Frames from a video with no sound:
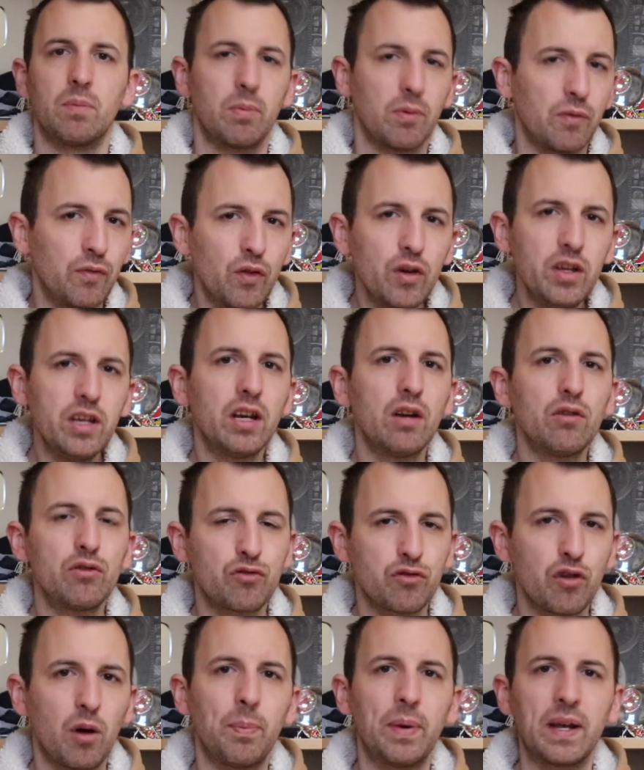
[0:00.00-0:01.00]
But before you go
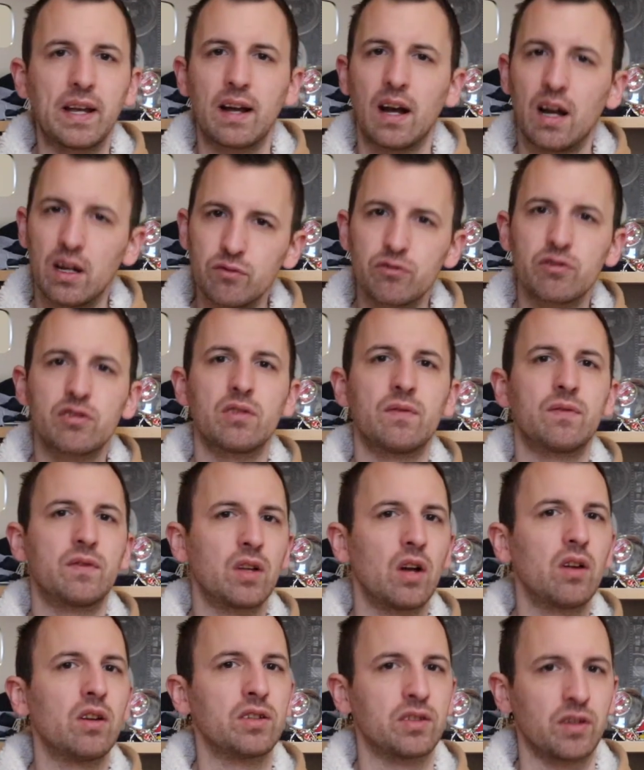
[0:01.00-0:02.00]
dropping hundreds
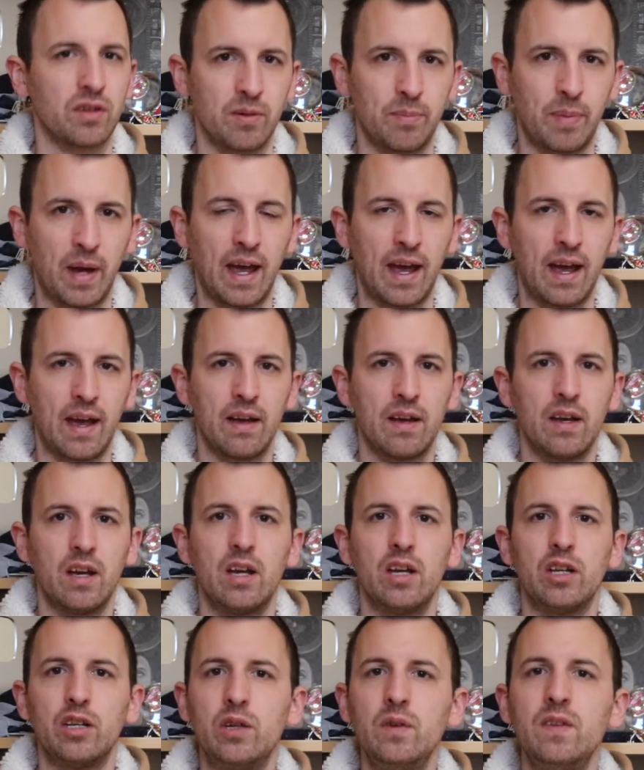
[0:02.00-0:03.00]
of dollars on a pair,
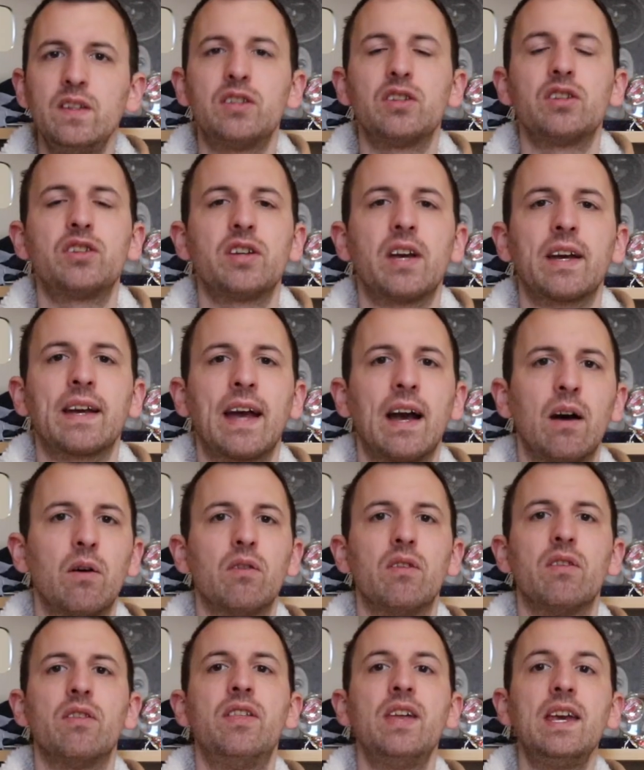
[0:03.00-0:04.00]
you need to check
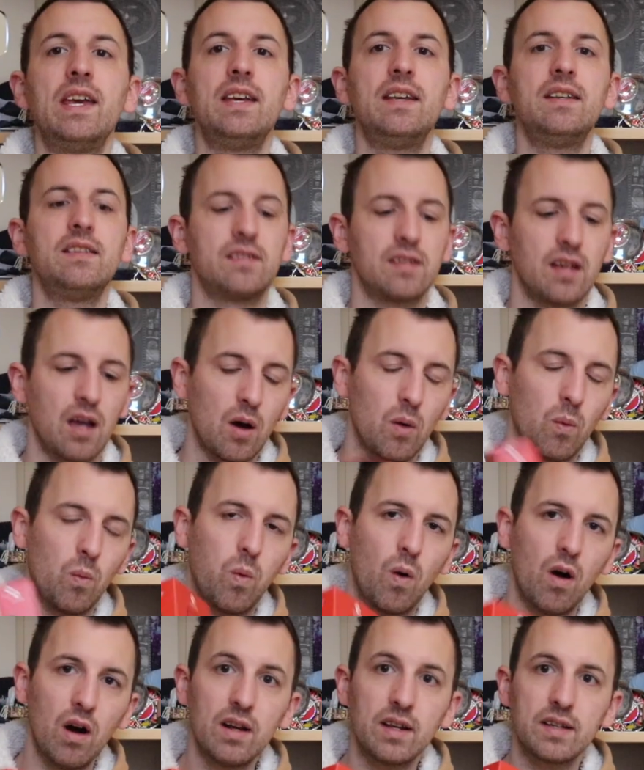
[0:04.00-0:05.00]
out these
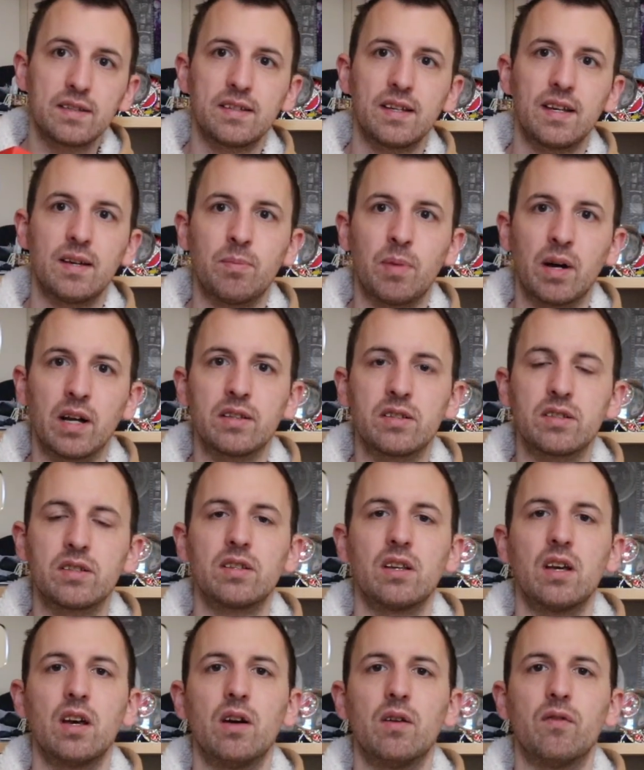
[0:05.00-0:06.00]
wireless
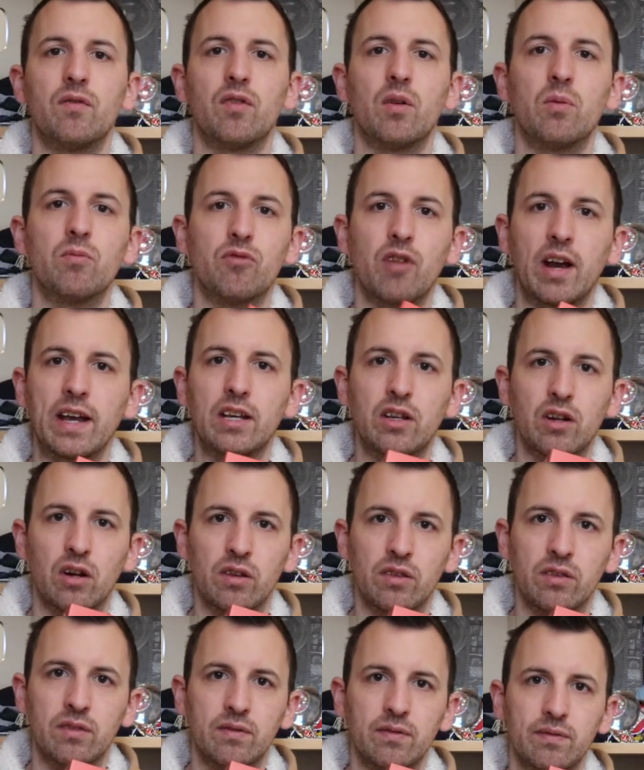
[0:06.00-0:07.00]
earbuds from
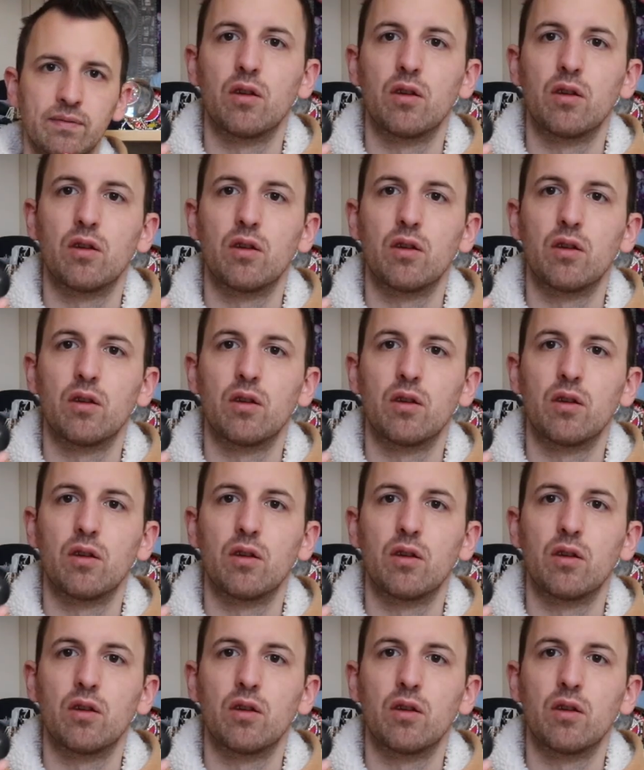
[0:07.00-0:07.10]
Raycon.